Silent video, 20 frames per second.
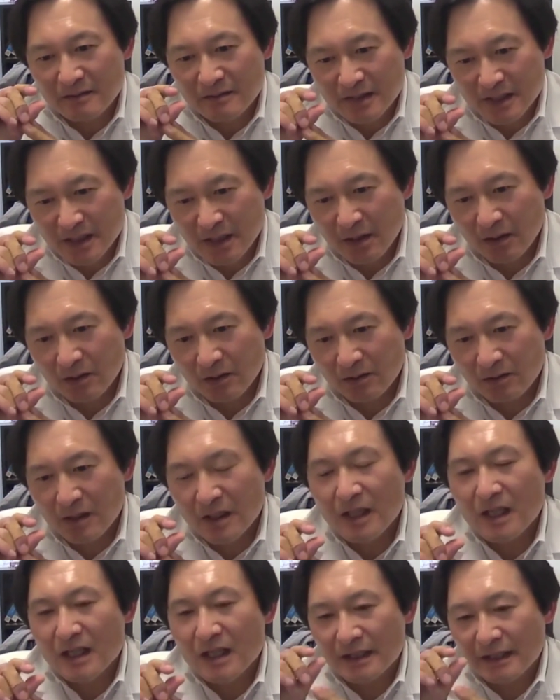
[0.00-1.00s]
So
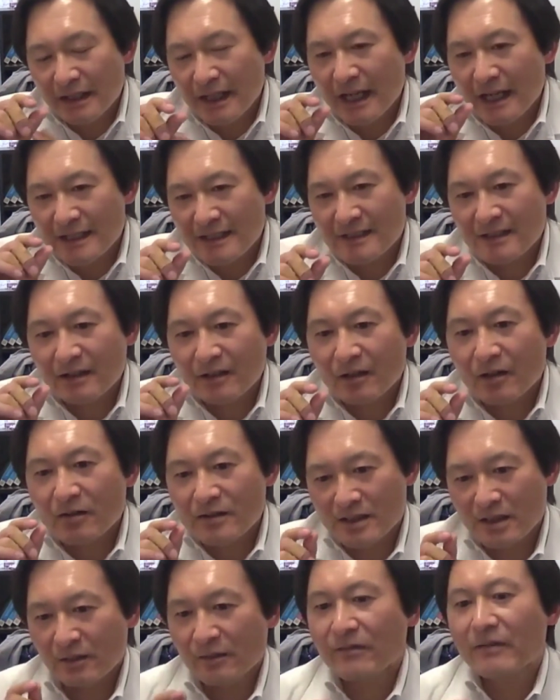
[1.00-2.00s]
that's a
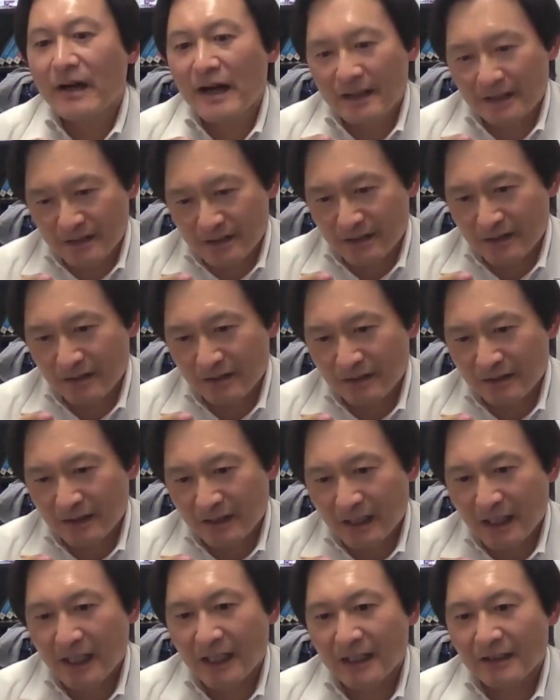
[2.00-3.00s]
loss of function,
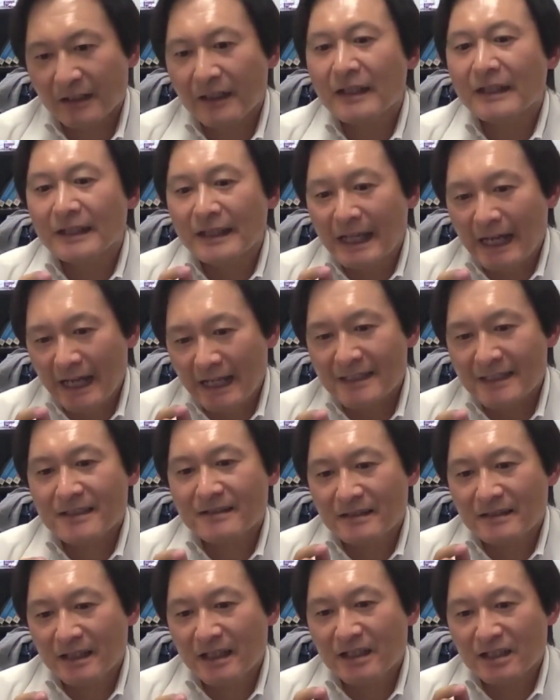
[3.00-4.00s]
and that
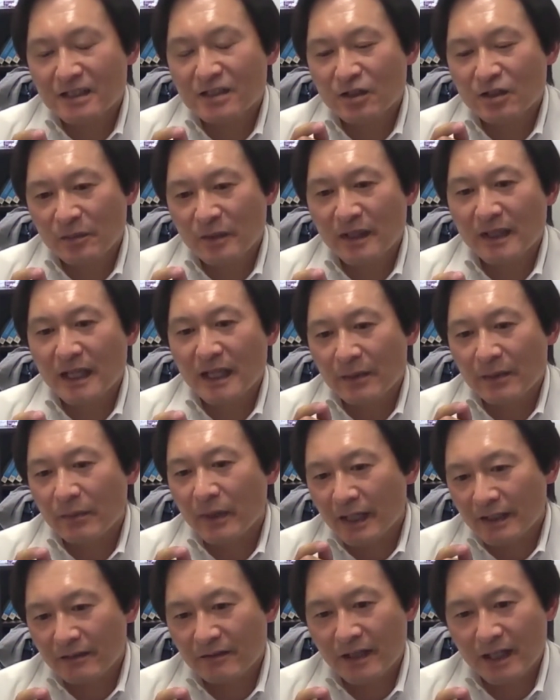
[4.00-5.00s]
needs to be
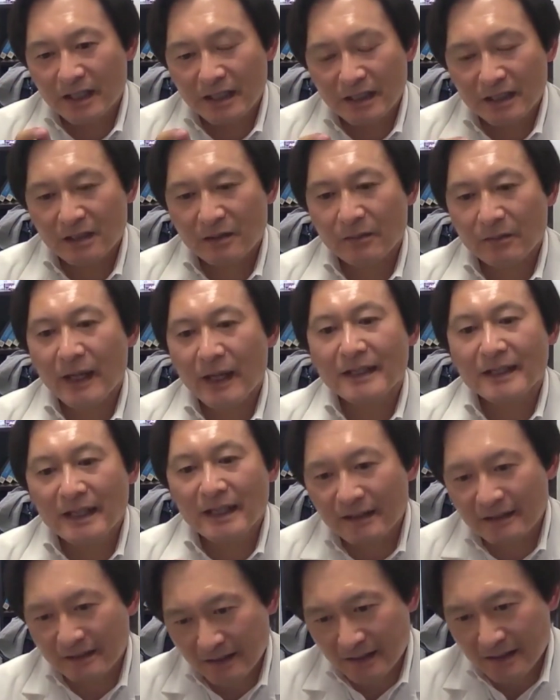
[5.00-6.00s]
evaluated by
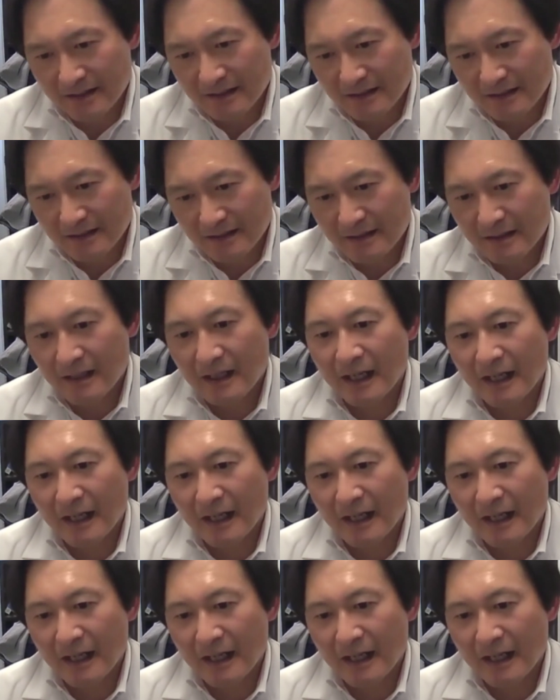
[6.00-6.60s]
dentists.